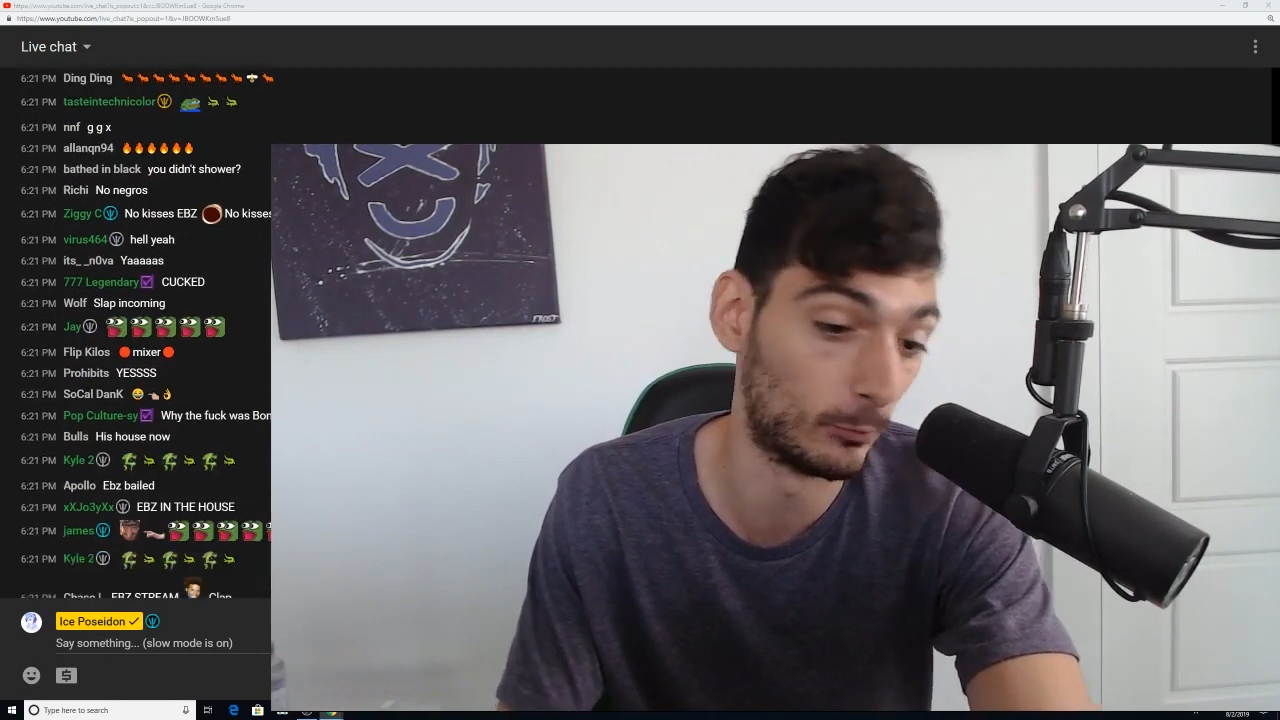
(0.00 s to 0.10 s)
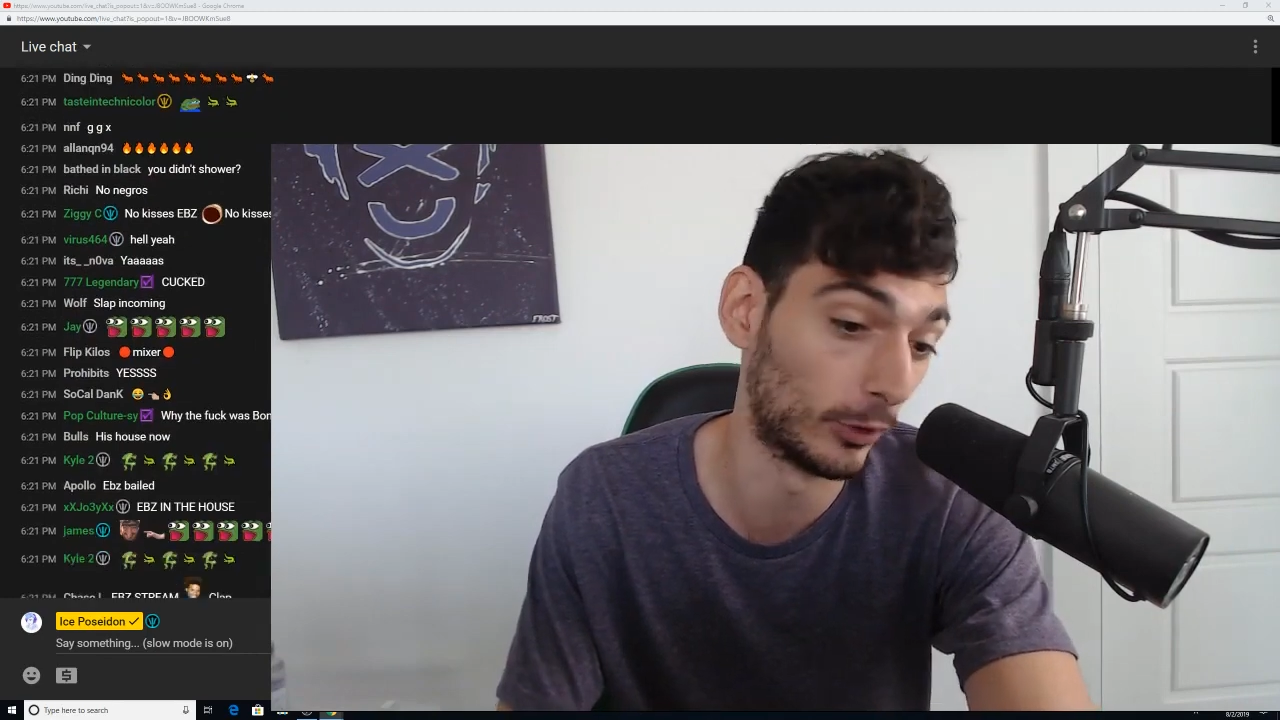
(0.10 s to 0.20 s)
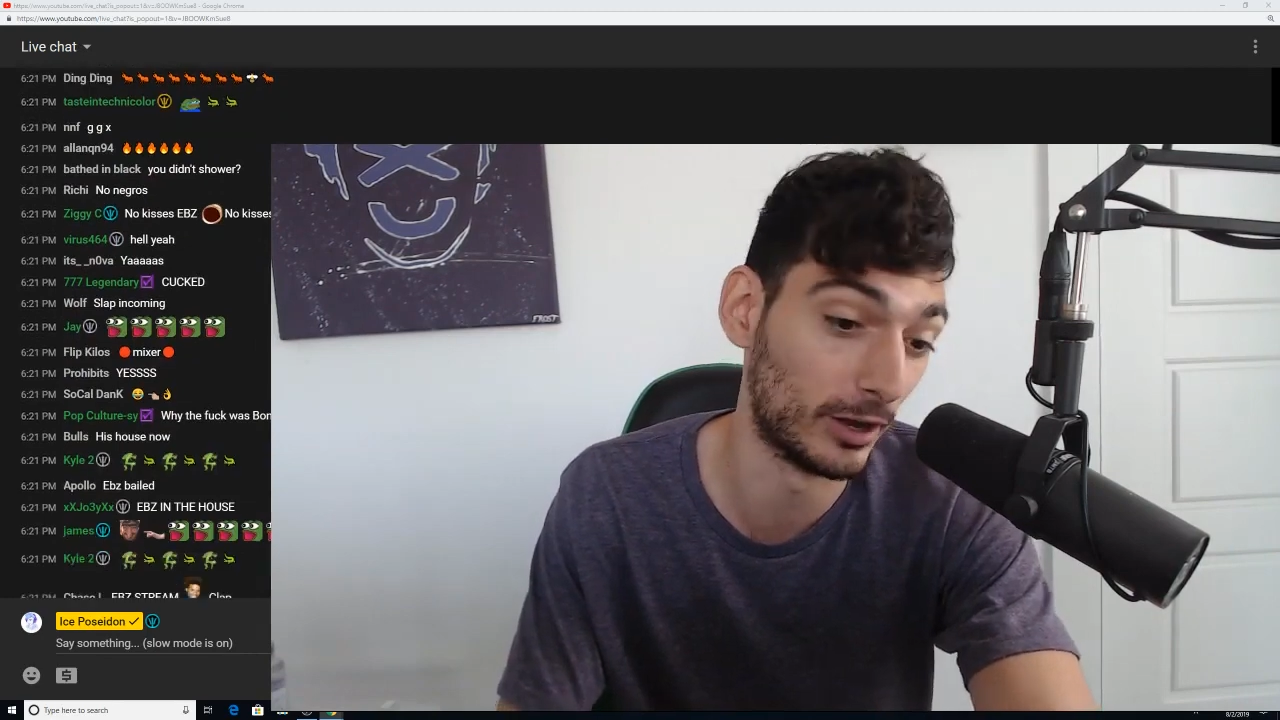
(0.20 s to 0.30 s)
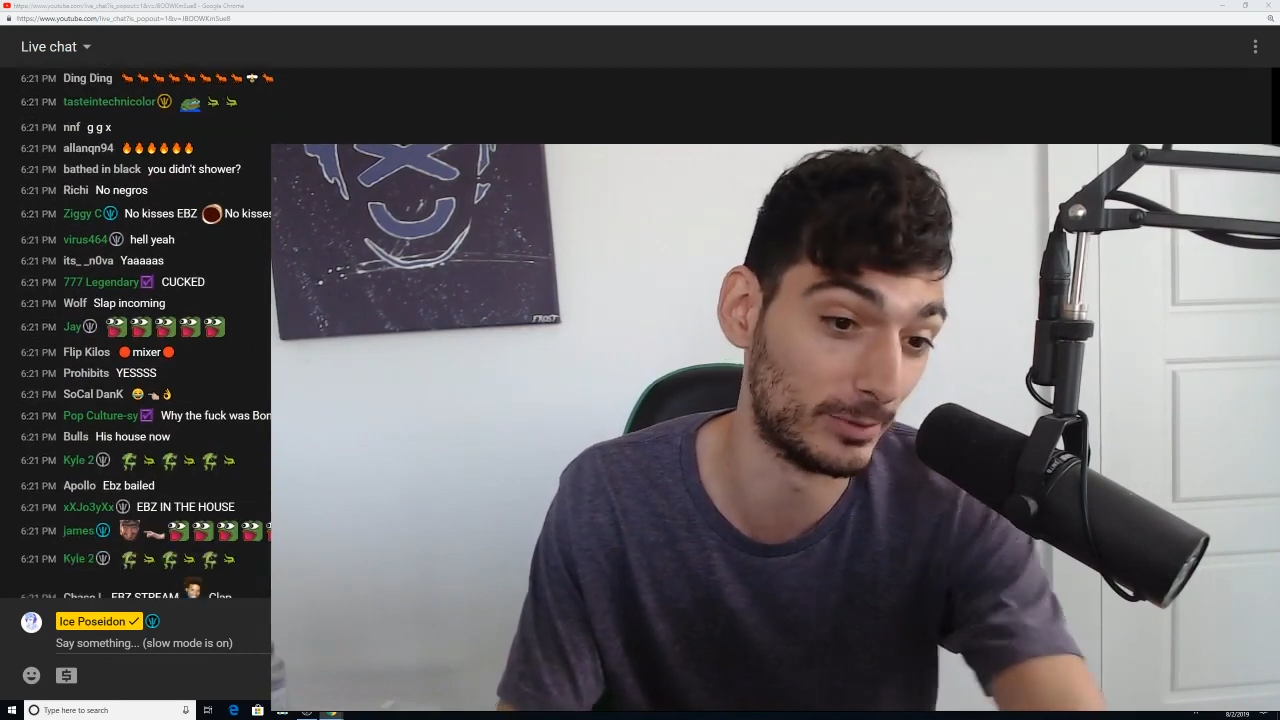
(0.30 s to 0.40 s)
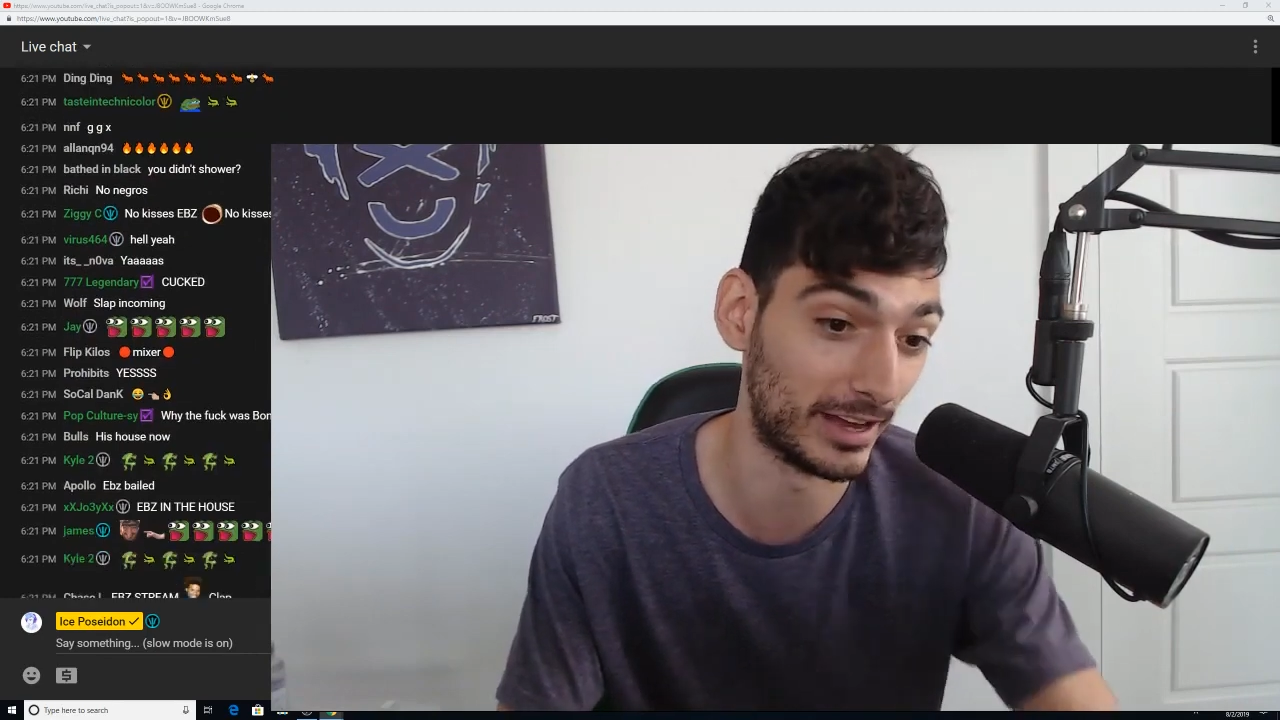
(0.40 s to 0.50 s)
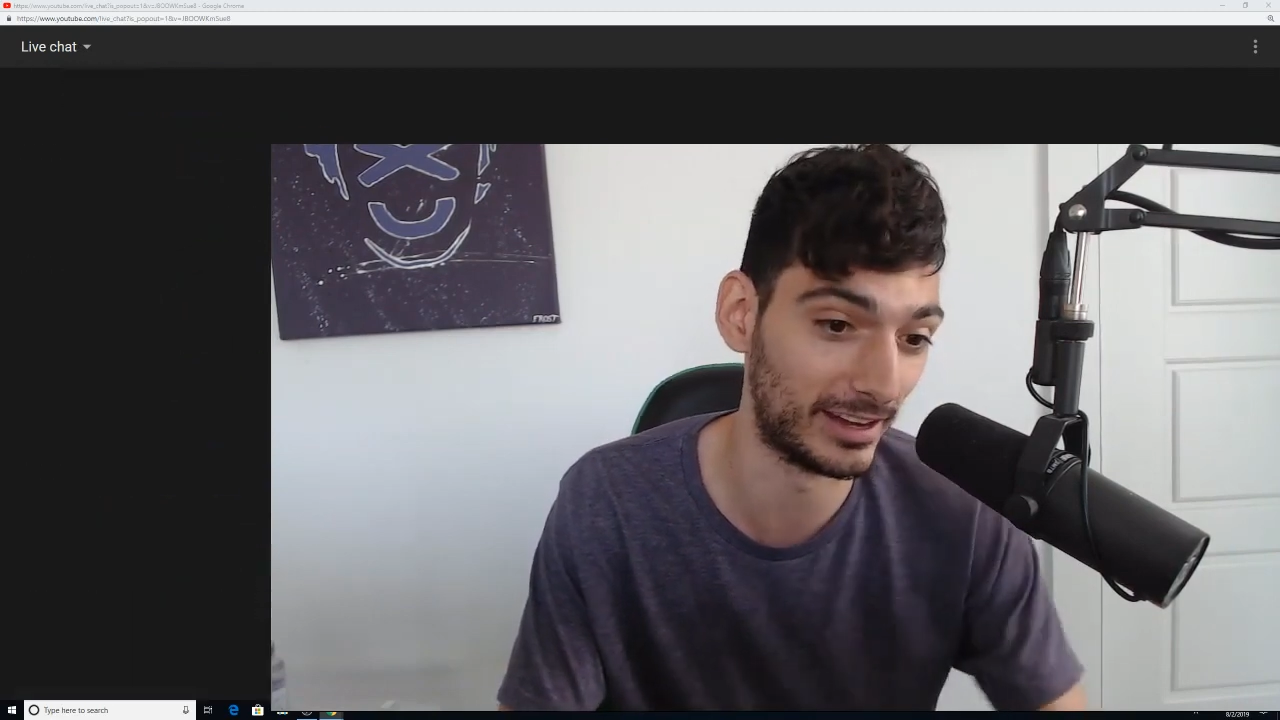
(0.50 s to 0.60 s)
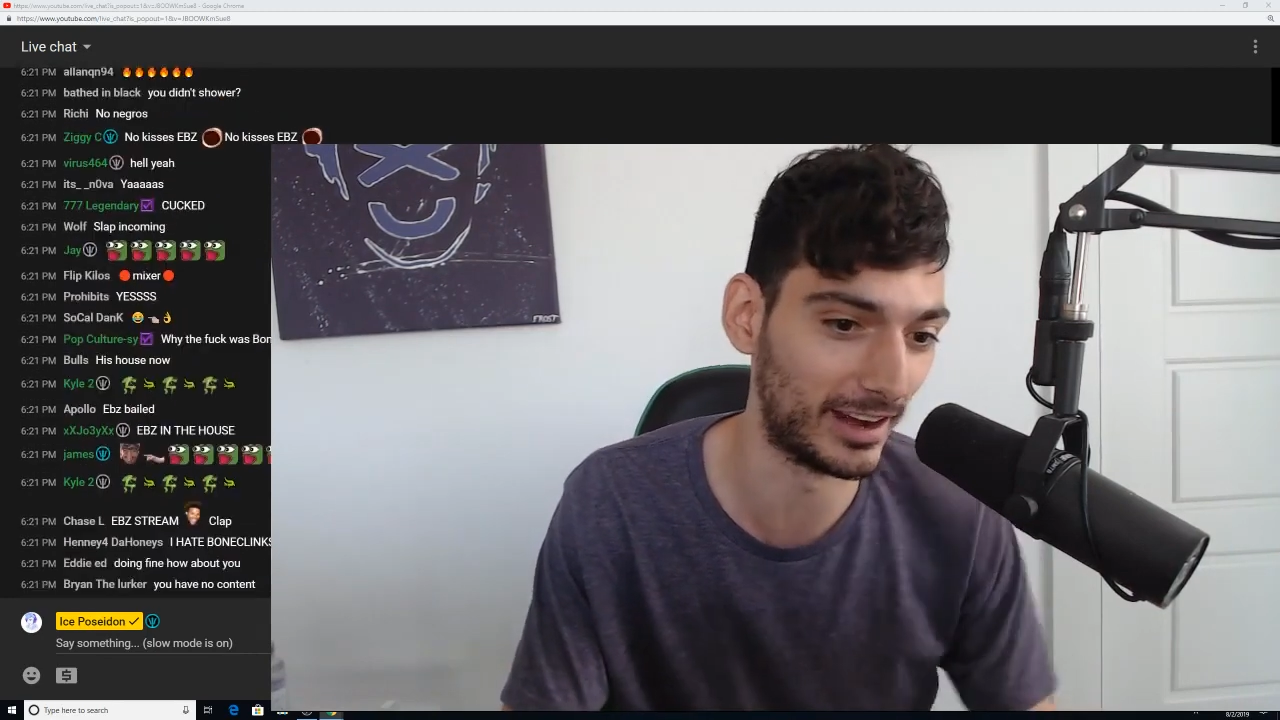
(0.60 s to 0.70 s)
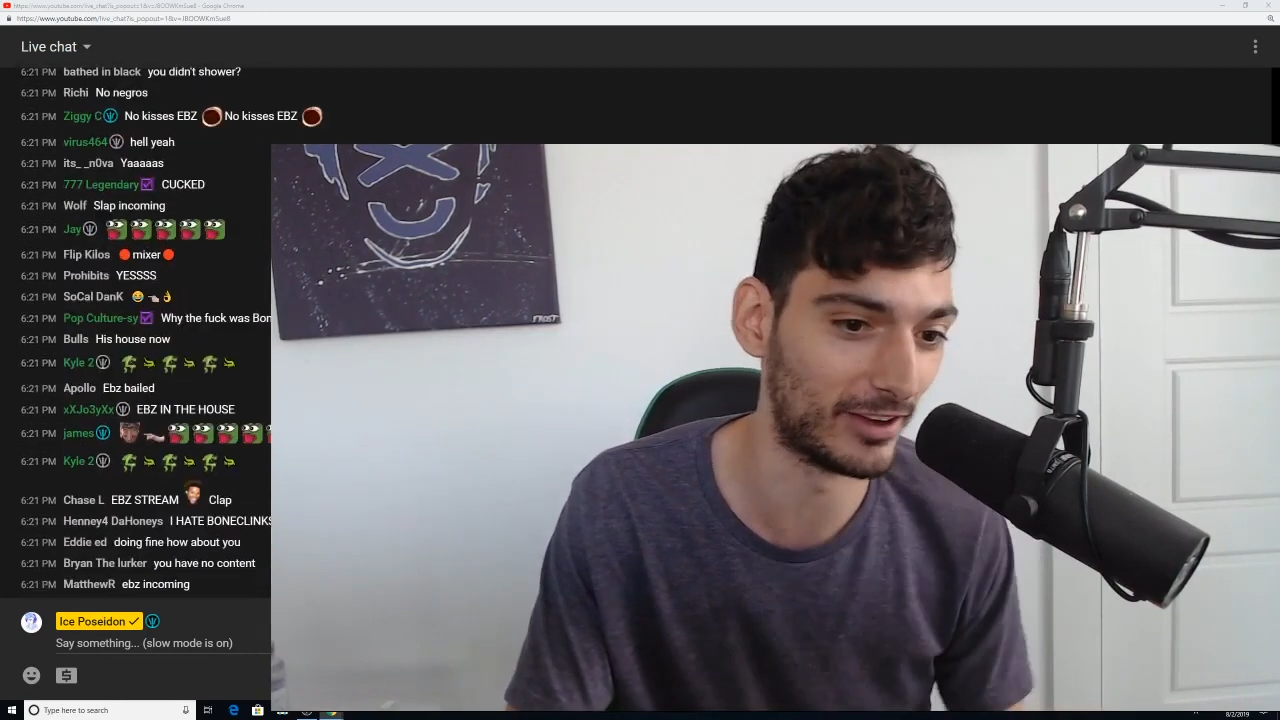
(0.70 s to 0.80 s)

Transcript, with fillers: we're gonna be hanging